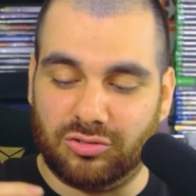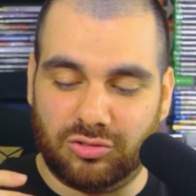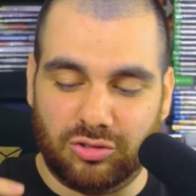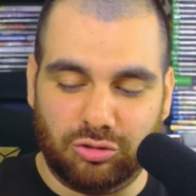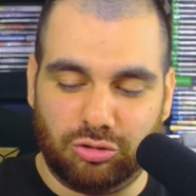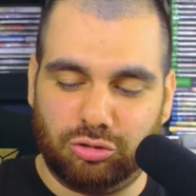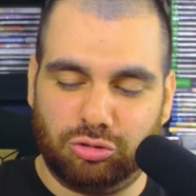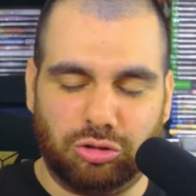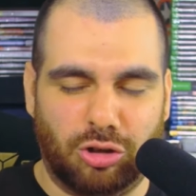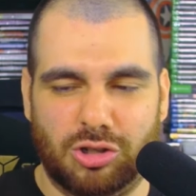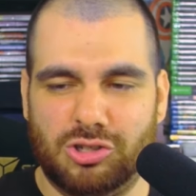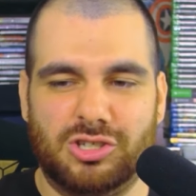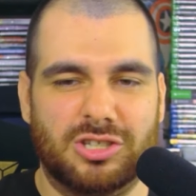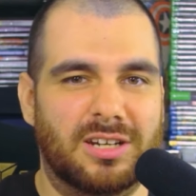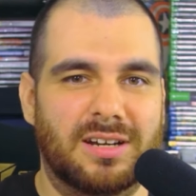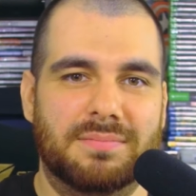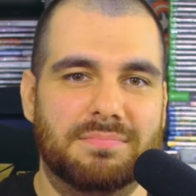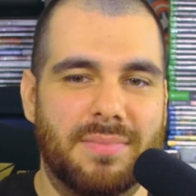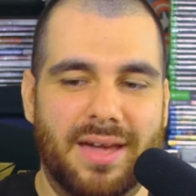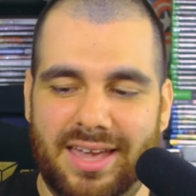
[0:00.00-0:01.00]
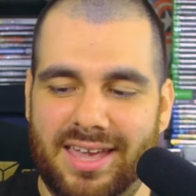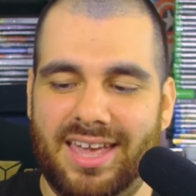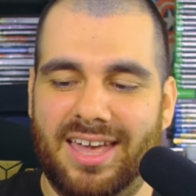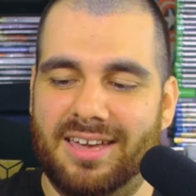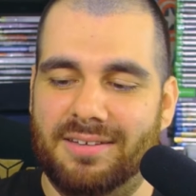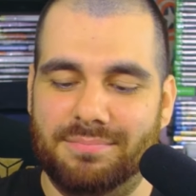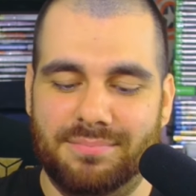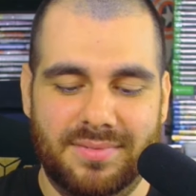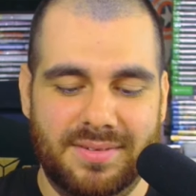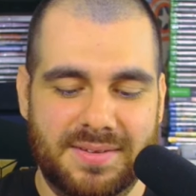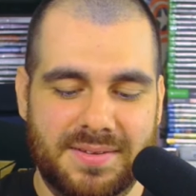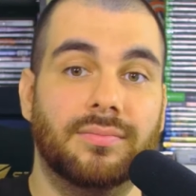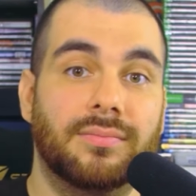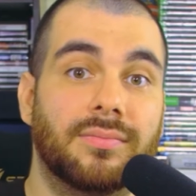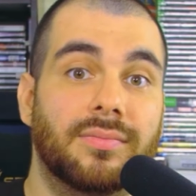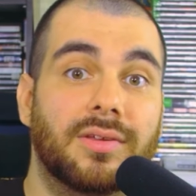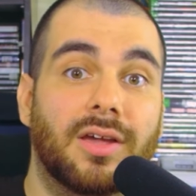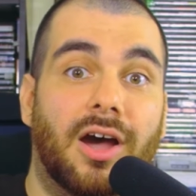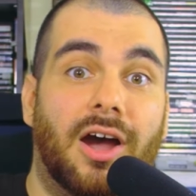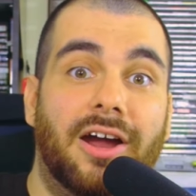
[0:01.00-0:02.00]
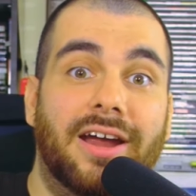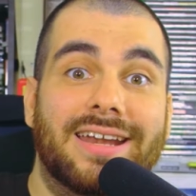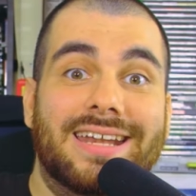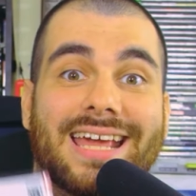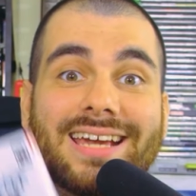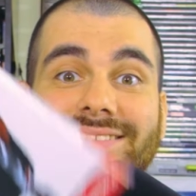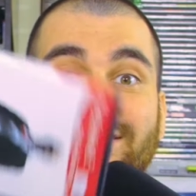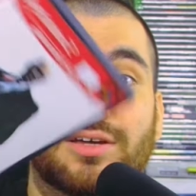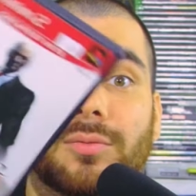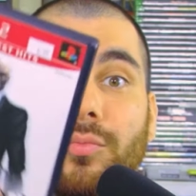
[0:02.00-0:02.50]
destruction and mayhem. All right, next up